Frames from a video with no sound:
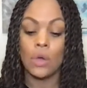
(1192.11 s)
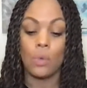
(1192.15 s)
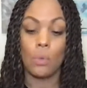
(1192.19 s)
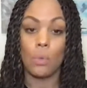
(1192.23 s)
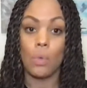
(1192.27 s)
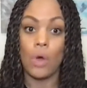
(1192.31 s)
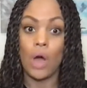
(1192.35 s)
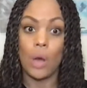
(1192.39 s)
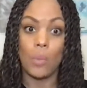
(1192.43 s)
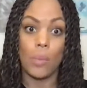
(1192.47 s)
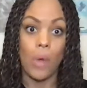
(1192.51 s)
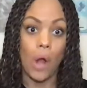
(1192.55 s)

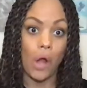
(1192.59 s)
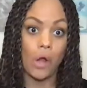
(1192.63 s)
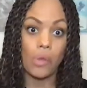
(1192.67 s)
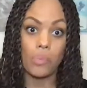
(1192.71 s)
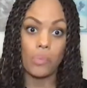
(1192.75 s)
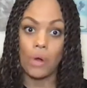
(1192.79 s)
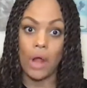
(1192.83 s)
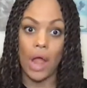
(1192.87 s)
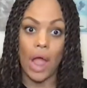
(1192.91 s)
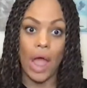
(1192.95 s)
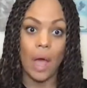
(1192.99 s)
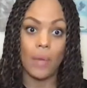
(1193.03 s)

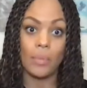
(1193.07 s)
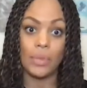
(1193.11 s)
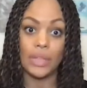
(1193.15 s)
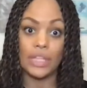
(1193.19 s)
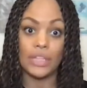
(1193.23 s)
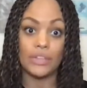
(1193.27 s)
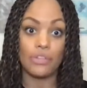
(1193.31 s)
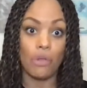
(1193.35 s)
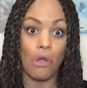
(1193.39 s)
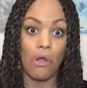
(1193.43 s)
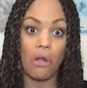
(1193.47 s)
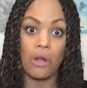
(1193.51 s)
Walmart,
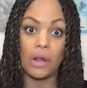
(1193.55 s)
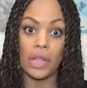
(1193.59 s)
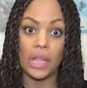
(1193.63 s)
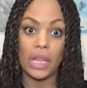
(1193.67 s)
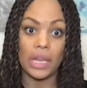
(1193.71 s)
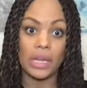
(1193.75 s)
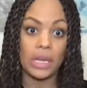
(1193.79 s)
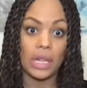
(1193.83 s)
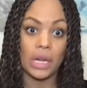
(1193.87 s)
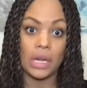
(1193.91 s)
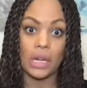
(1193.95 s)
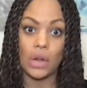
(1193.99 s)
probably
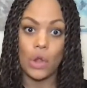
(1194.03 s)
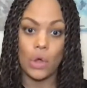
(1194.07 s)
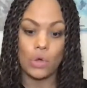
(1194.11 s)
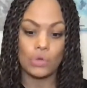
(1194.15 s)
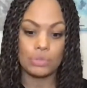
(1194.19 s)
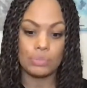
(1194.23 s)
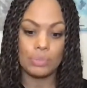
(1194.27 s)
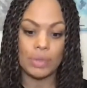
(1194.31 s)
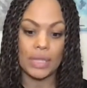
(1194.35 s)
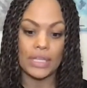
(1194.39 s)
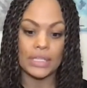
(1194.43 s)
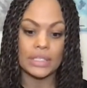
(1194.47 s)
Target, none of
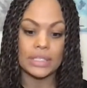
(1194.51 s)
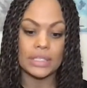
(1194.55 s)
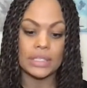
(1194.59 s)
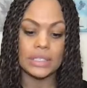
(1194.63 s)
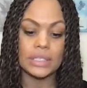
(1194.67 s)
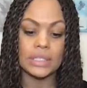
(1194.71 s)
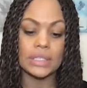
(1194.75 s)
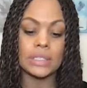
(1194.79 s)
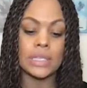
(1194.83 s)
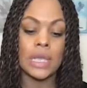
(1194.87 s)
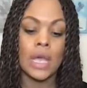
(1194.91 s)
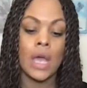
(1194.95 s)
those
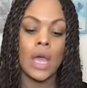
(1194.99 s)
places.